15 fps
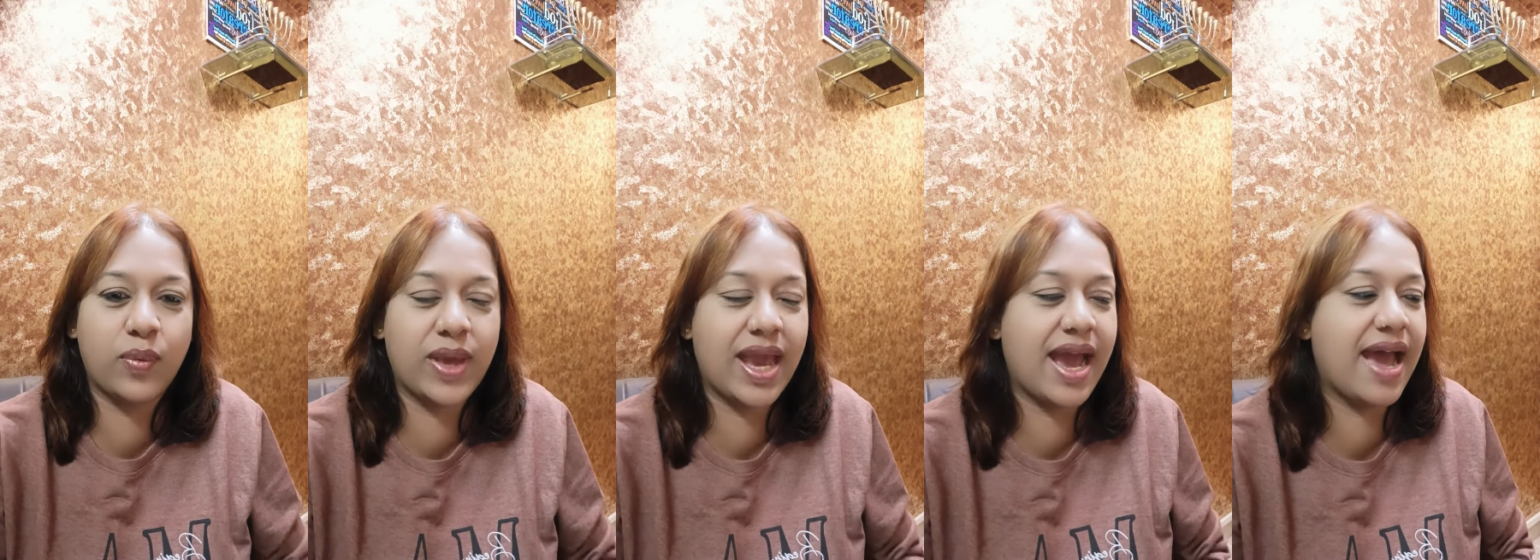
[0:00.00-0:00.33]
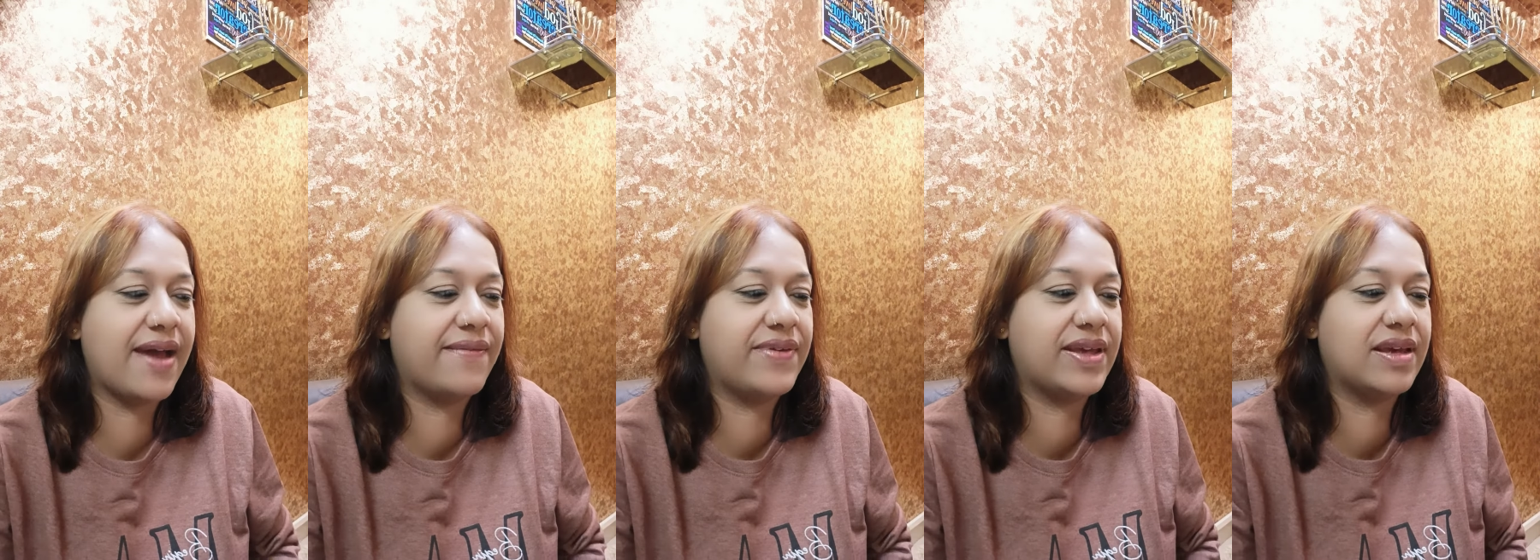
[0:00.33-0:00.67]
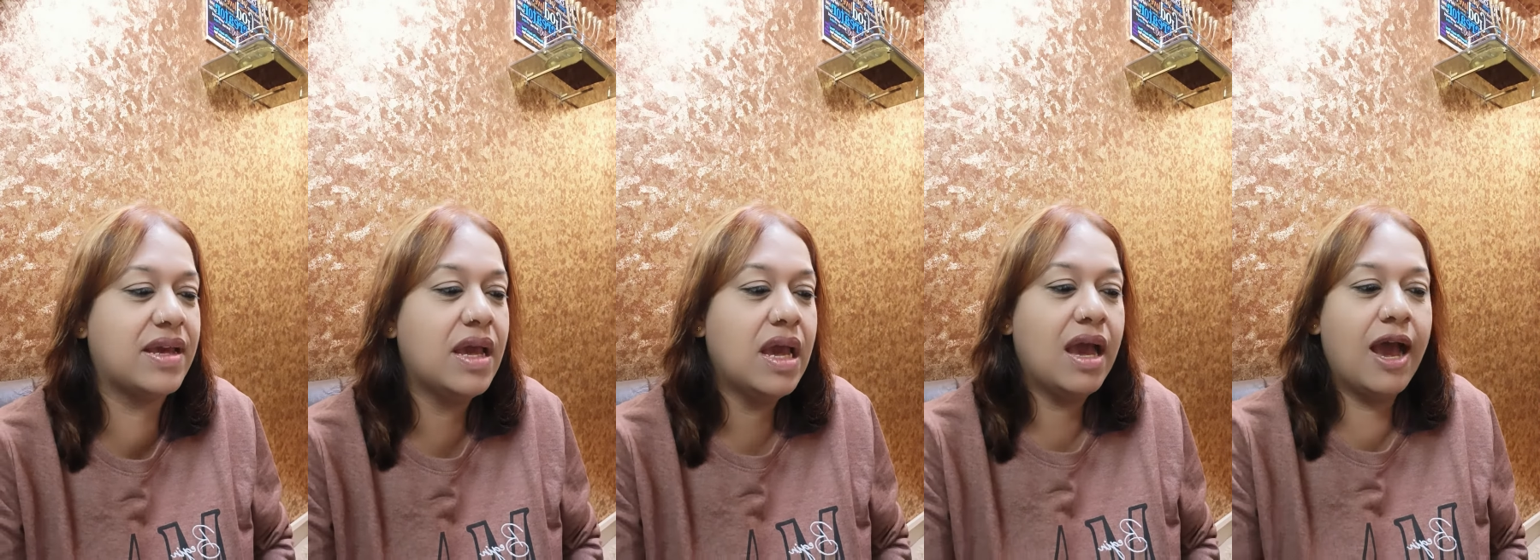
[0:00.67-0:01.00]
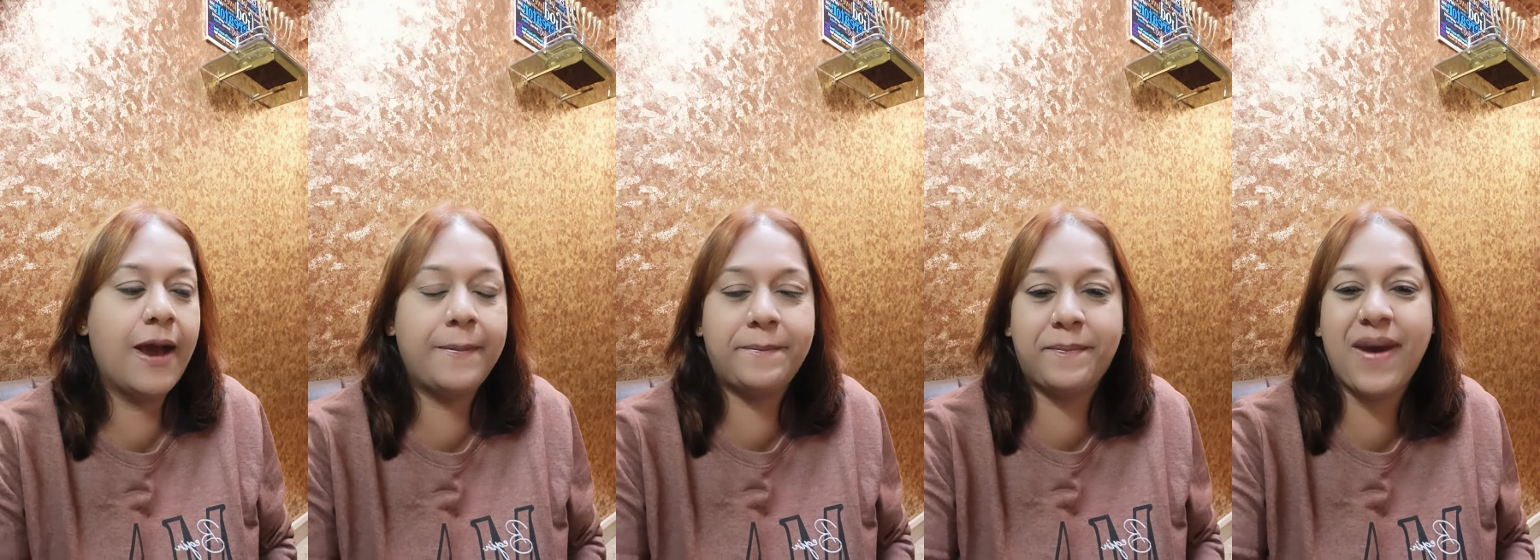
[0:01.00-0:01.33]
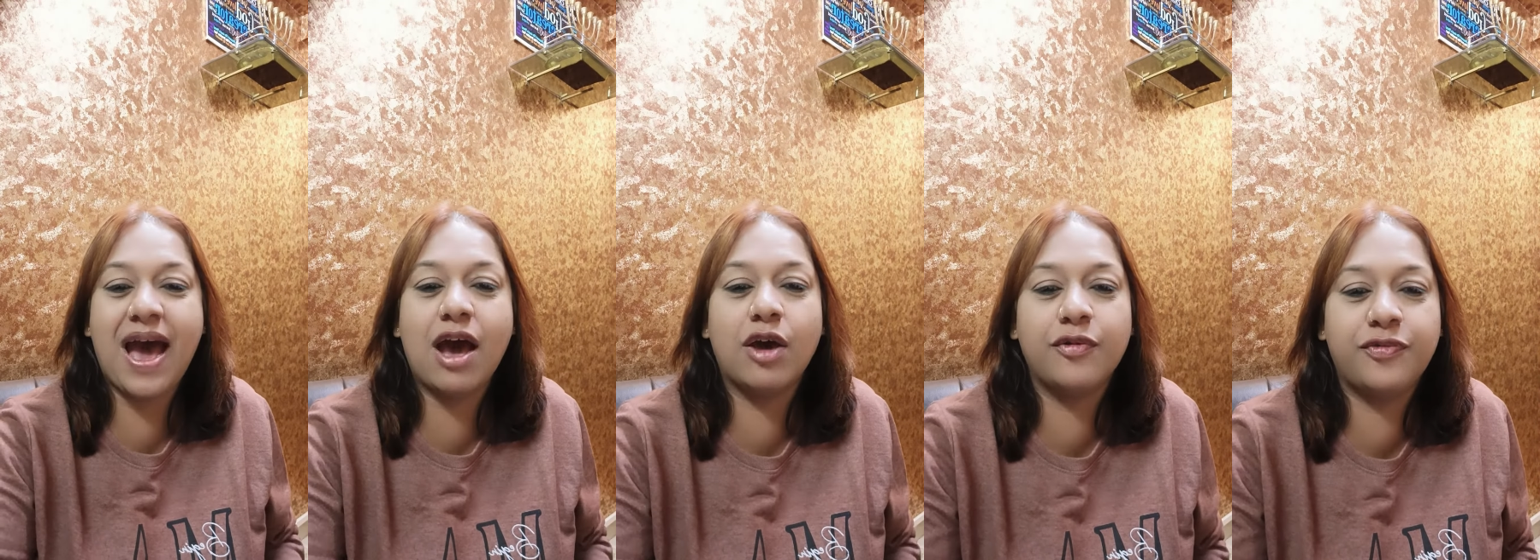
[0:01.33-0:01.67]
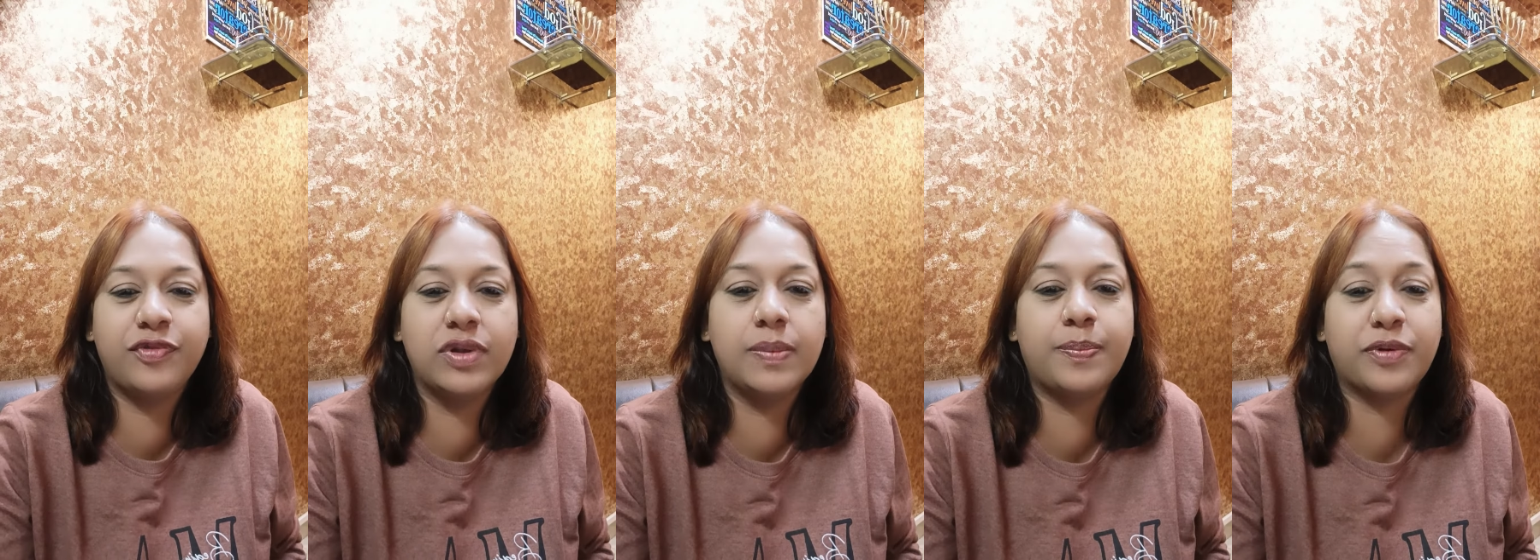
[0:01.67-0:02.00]
we are having a
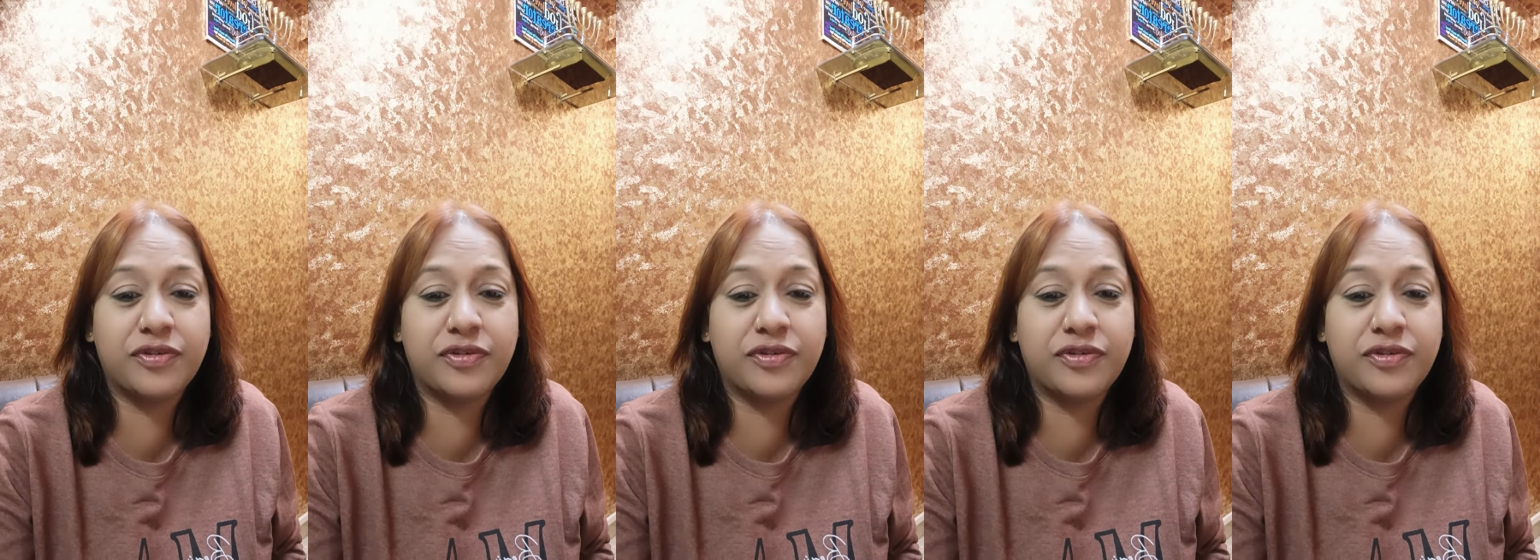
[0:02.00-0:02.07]
powerful